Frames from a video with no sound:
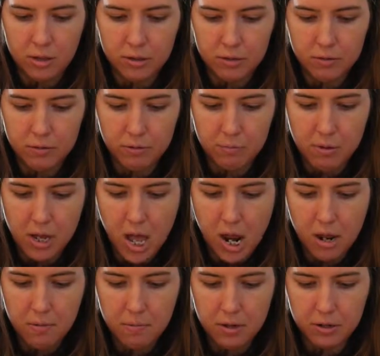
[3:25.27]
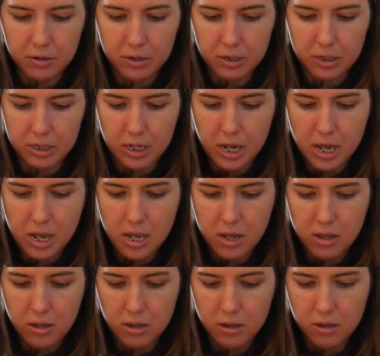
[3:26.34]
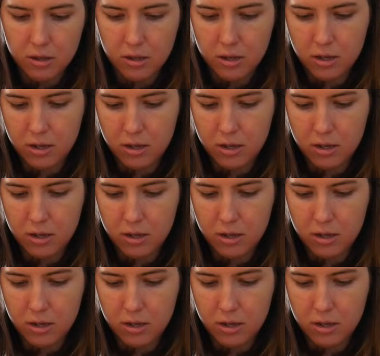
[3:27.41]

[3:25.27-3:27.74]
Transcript: So the bottom, here's the tail